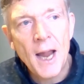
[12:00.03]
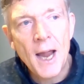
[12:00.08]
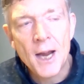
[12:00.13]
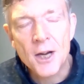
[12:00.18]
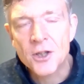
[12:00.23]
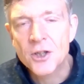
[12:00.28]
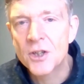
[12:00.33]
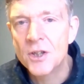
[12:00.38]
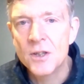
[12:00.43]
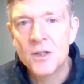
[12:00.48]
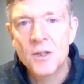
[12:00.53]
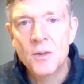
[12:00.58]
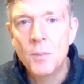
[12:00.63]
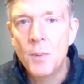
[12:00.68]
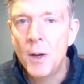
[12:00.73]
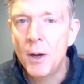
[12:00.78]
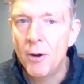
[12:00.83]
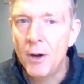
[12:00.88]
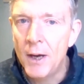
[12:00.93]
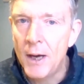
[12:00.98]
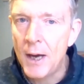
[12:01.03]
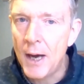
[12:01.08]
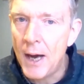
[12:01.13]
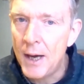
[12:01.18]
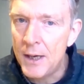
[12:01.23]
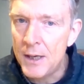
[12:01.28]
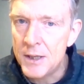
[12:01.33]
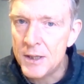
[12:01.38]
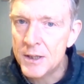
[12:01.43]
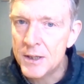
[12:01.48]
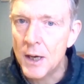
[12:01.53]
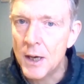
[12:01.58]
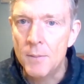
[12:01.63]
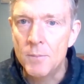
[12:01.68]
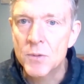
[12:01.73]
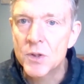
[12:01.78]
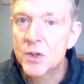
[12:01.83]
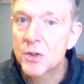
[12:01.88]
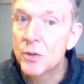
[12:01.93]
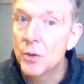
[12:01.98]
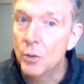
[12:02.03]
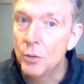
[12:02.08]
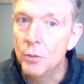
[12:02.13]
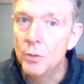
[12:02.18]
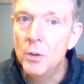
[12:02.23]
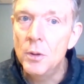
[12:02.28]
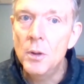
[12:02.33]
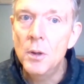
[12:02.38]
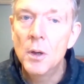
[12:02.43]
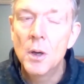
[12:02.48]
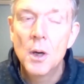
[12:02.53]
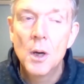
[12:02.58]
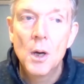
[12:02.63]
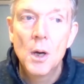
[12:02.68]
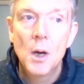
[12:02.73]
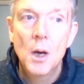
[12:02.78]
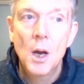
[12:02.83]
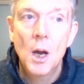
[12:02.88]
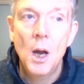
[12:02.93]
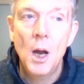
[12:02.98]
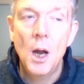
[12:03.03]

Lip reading: for cash disappearing anytime soon.